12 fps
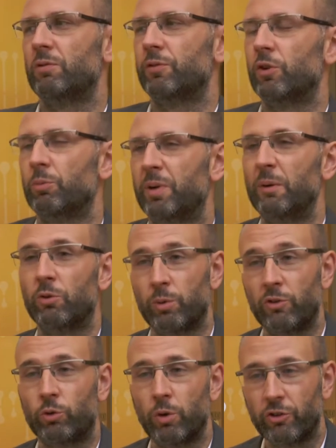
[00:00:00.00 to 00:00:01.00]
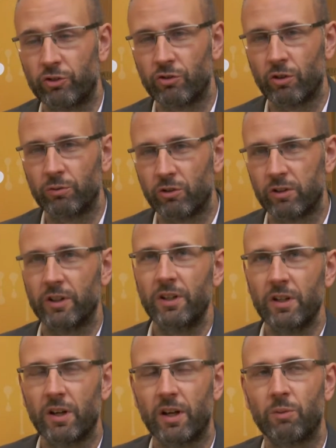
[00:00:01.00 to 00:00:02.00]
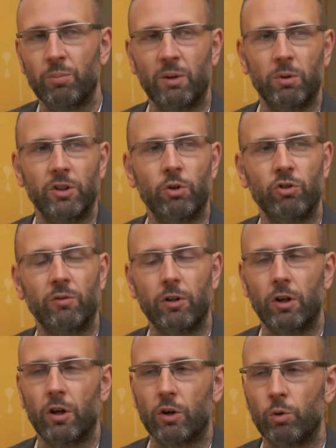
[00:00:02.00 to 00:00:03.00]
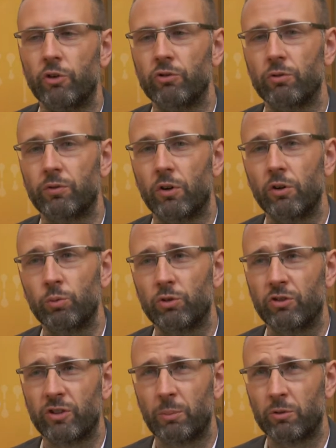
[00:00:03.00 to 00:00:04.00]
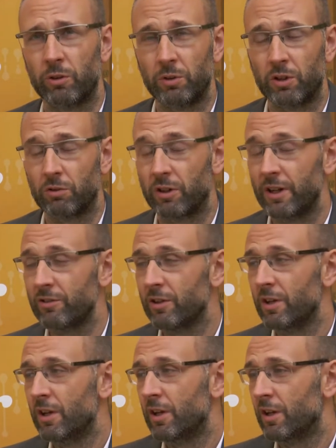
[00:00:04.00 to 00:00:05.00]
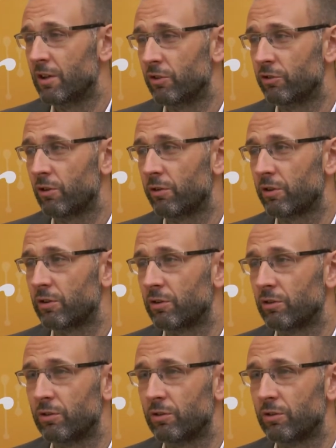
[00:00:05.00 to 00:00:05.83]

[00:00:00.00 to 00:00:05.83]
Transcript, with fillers: for people to ask questions, obviously, and people usually have a lot of questions for us, which is absolutely great. There's nothing